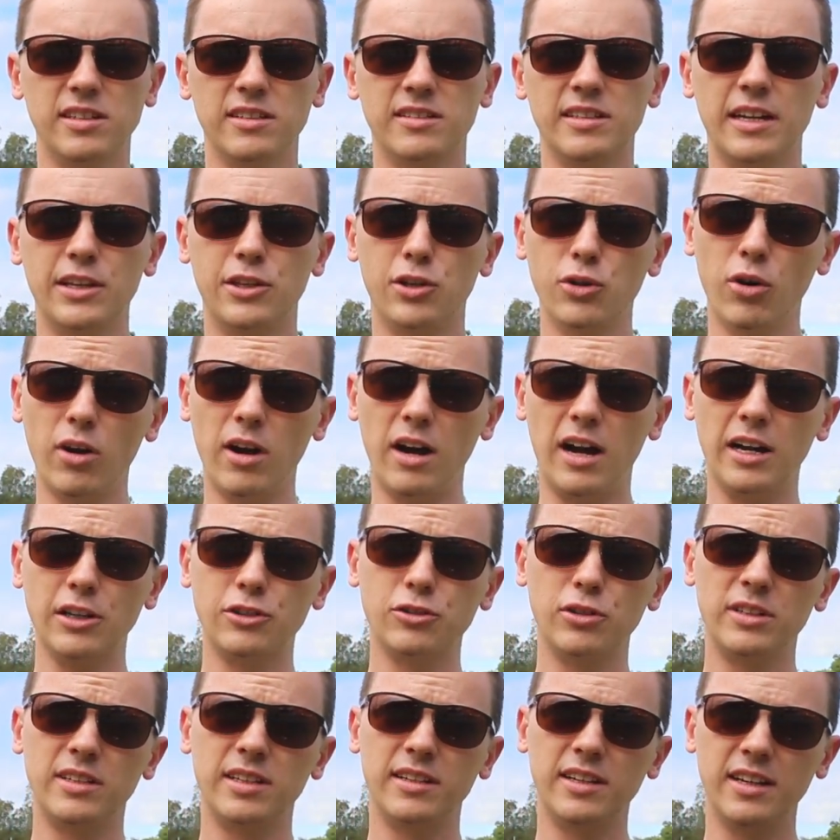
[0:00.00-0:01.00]
to take your
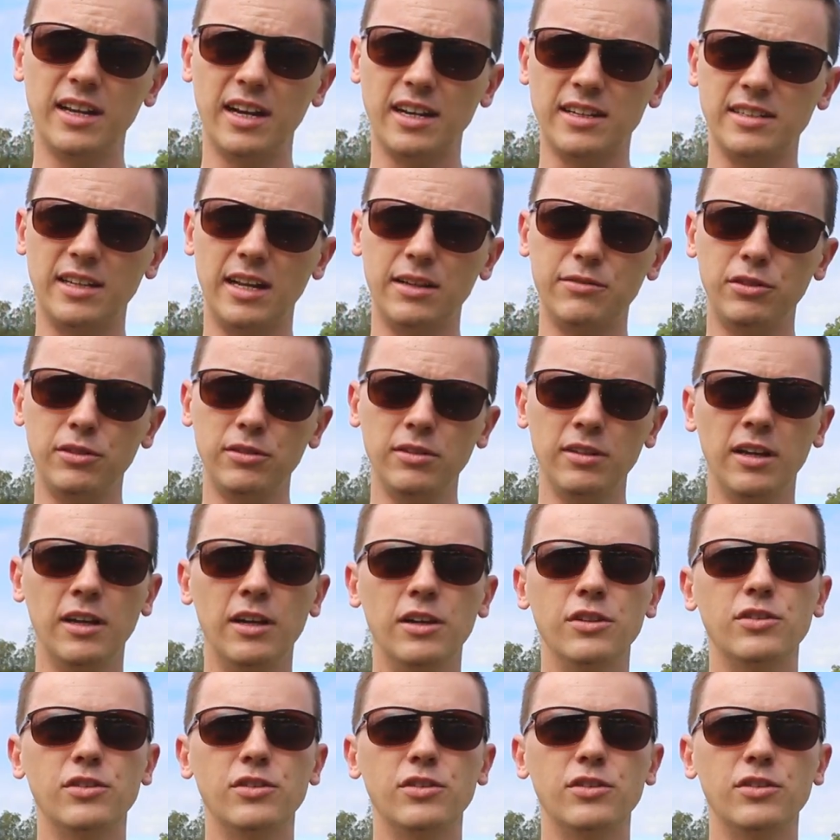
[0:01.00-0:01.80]
archery to the next level,